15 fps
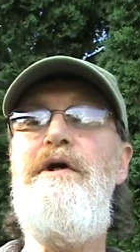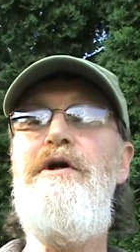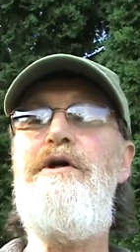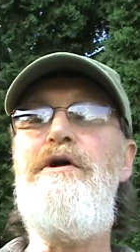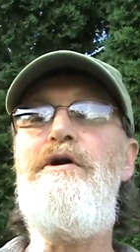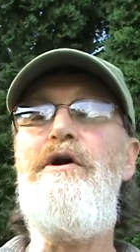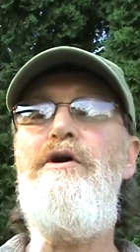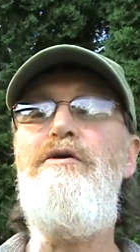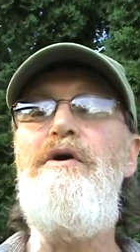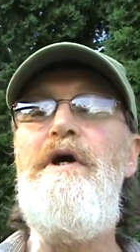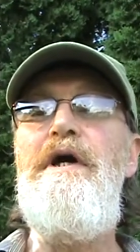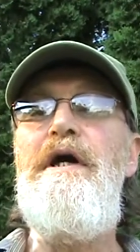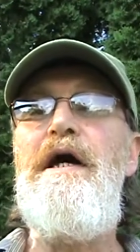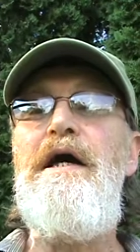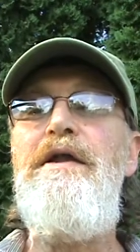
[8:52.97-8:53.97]
you know,
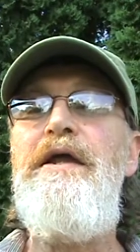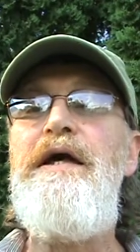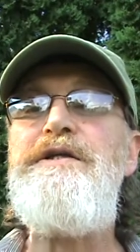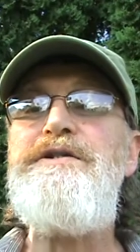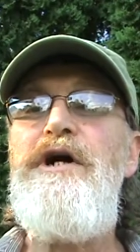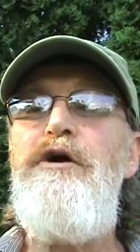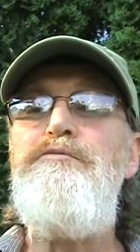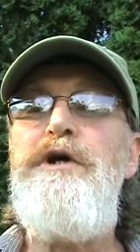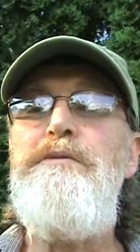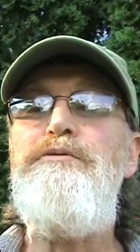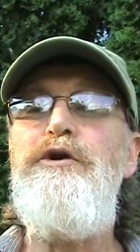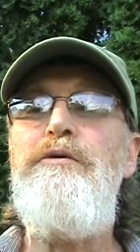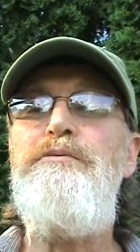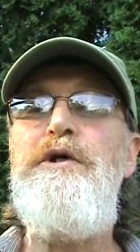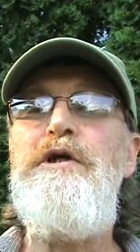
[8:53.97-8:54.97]
and that's how
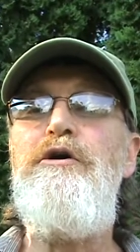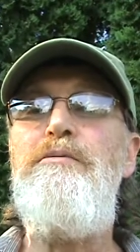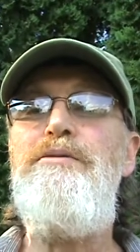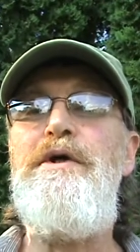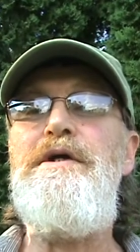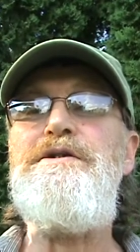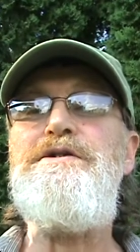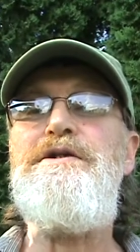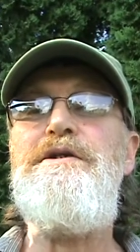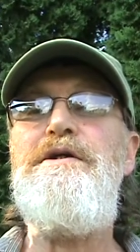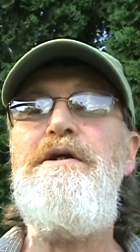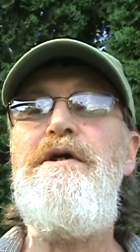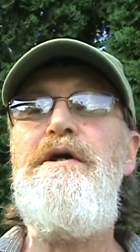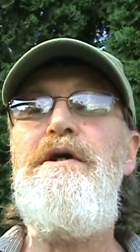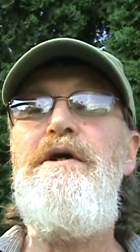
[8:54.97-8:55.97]
people are being oppressed.
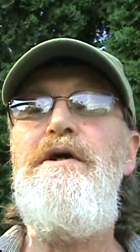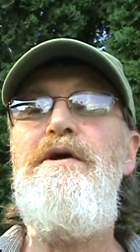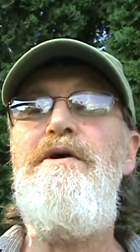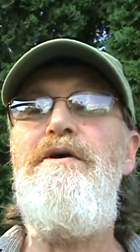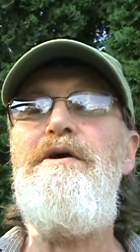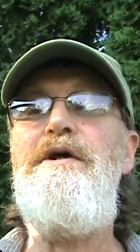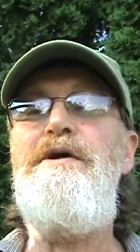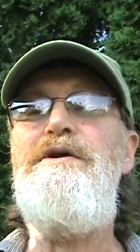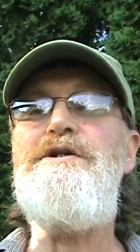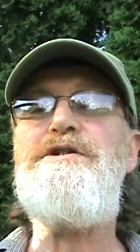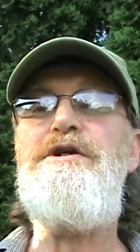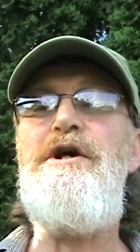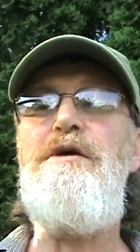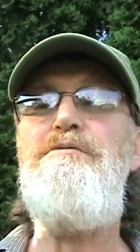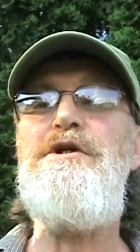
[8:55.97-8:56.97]
Okay, this
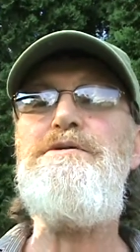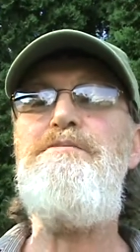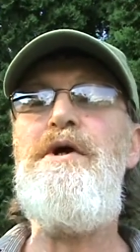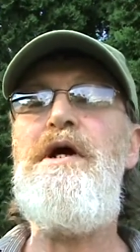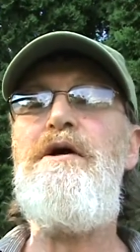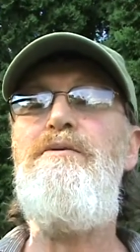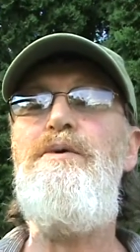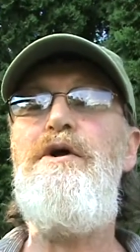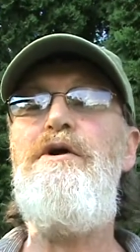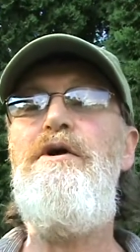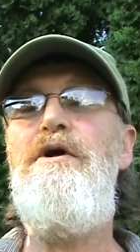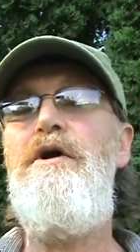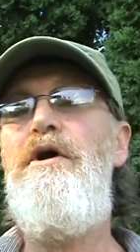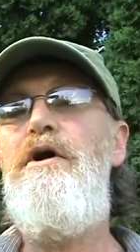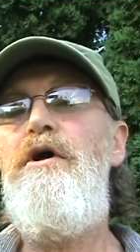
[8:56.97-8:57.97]
guy Mitch Parker.
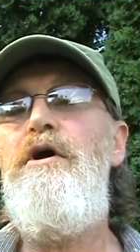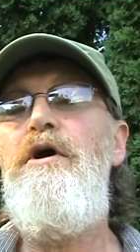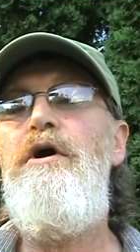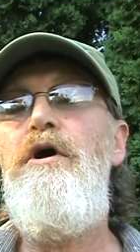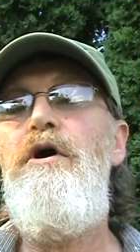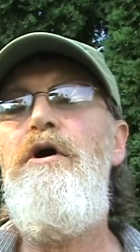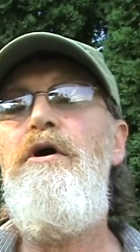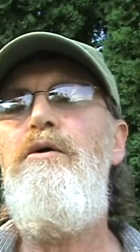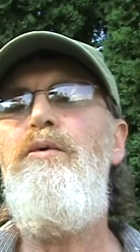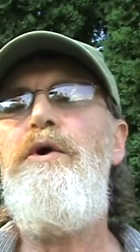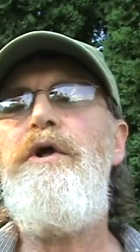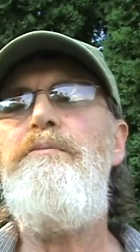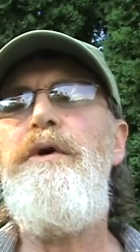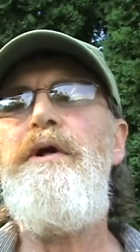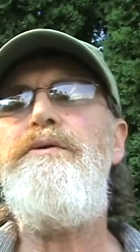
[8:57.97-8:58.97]

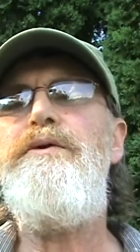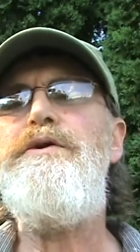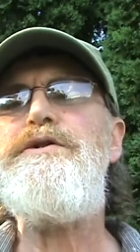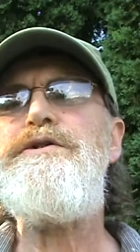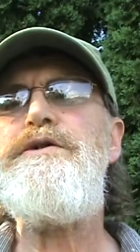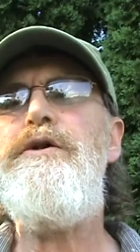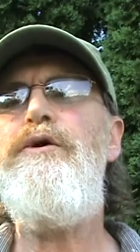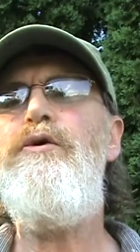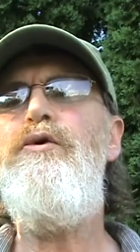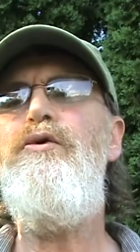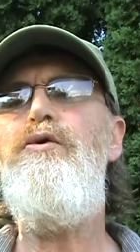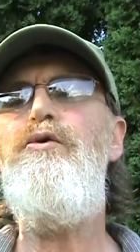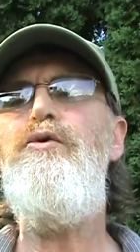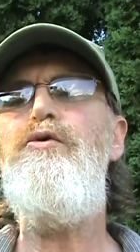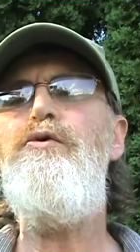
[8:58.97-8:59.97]
what about the
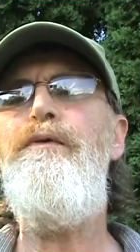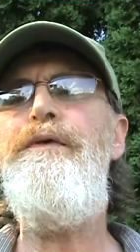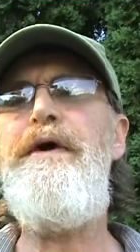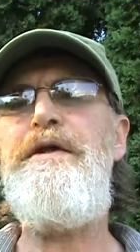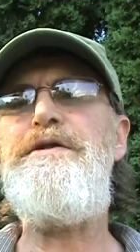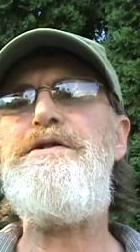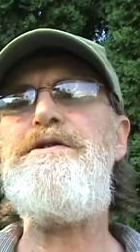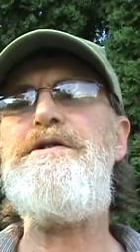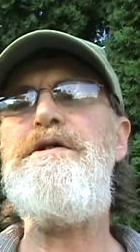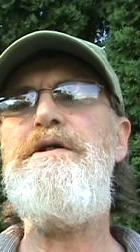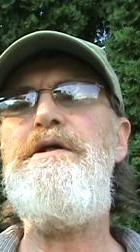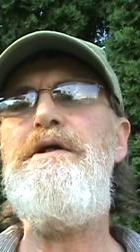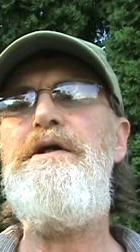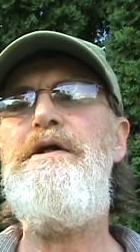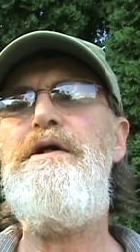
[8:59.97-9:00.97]
slow deaths,
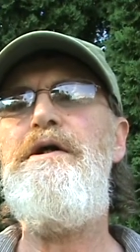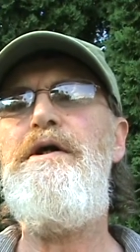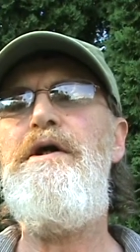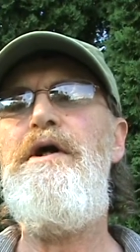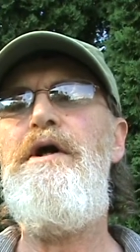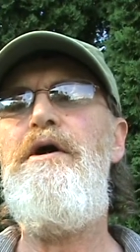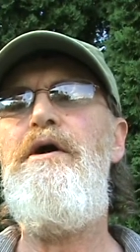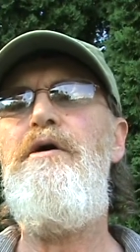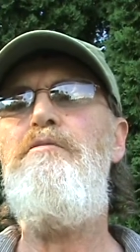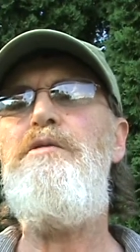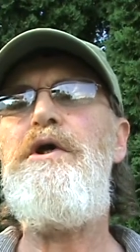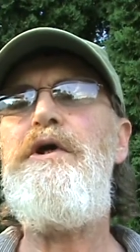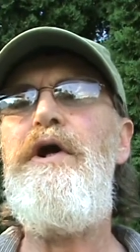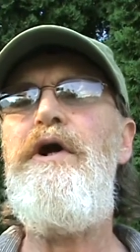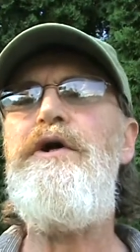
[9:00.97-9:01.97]

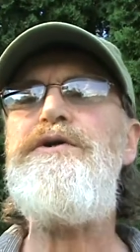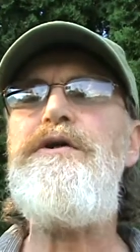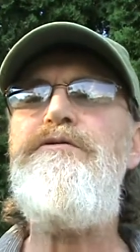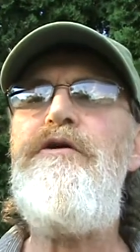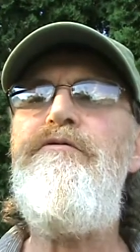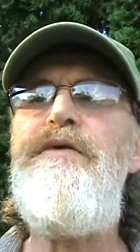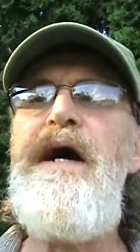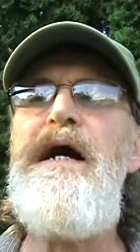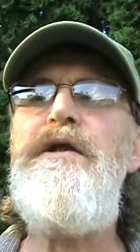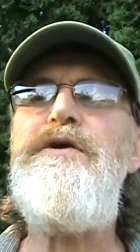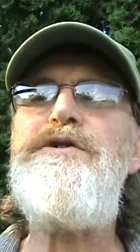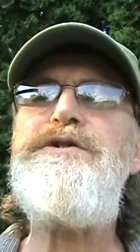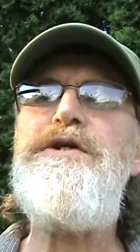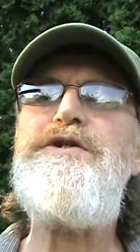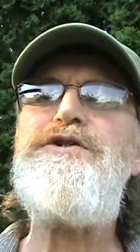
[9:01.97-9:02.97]
because of the value
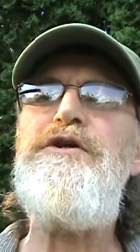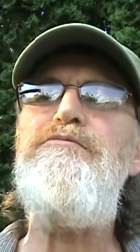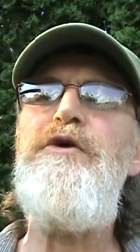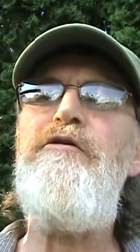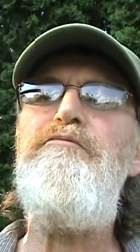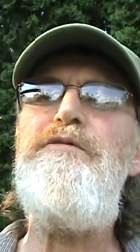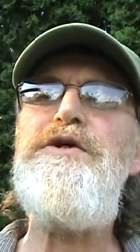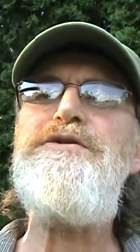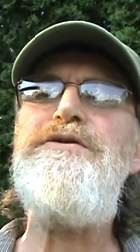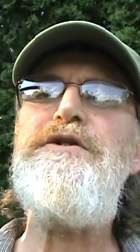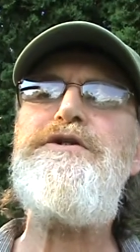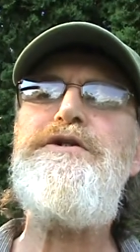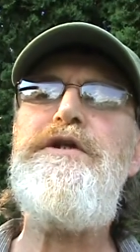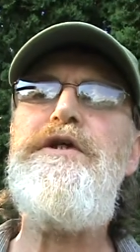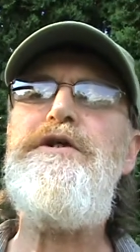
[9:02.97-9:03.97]
system of
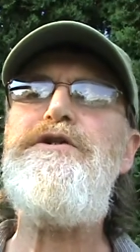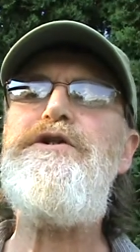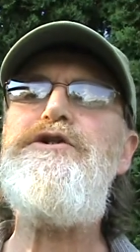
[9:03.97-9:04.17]
business needs